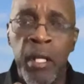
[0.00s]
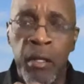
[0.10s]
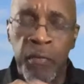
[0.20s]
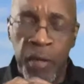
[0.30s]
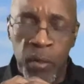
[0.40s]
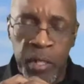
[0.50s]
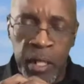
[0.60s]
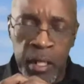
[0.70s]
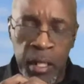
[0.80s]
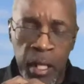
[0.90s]
of the votes
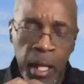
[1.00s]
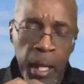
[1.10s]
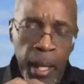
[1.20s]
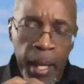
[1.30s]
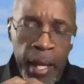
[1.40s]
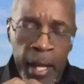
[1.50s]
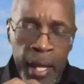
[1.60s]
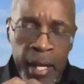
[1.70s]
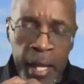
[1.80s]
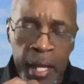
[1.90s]
and
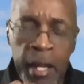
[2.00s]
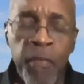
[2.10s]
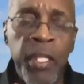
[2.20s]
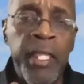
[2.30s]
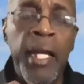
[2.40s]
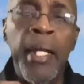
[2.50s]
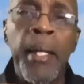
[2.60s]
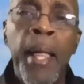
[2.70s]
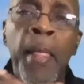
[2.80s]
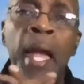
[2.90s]
everything.